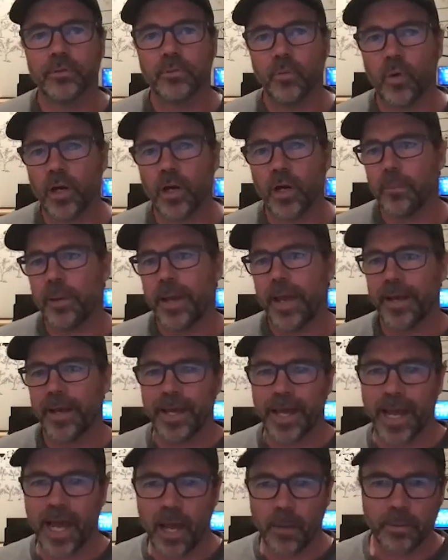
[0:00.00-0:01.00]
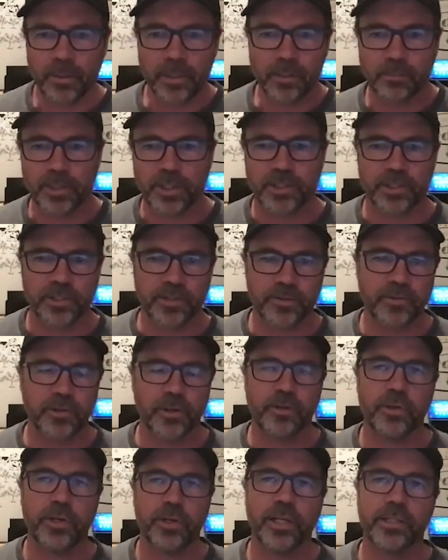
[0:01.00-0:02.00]
What about carbon emissions? So
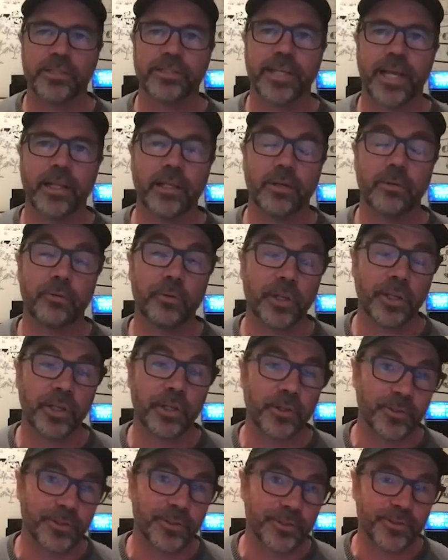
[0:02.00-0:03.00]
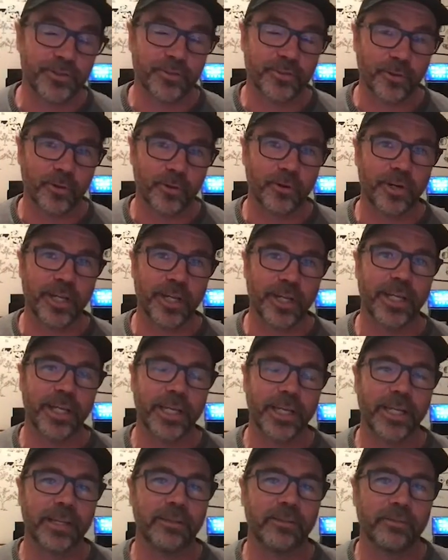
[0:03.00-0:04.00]
you could tell a really good story
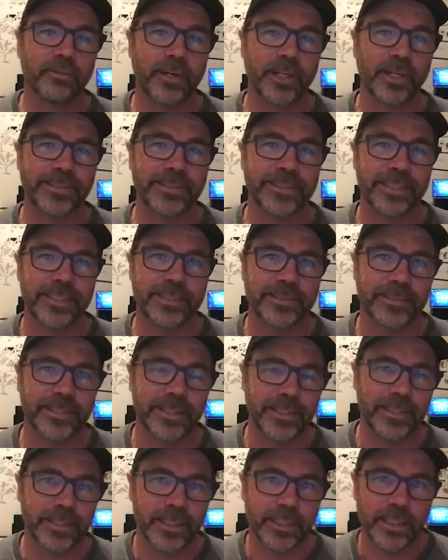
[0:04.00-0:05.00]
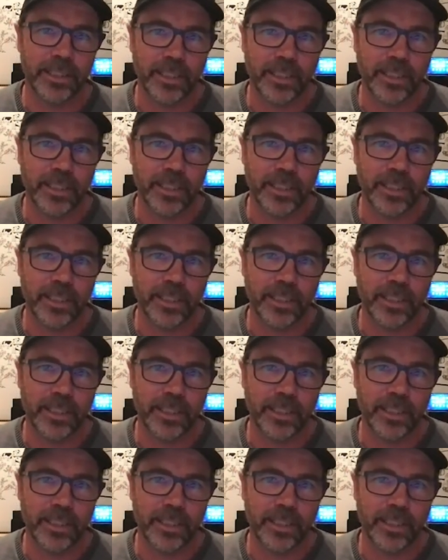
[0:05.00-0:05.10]
in 360.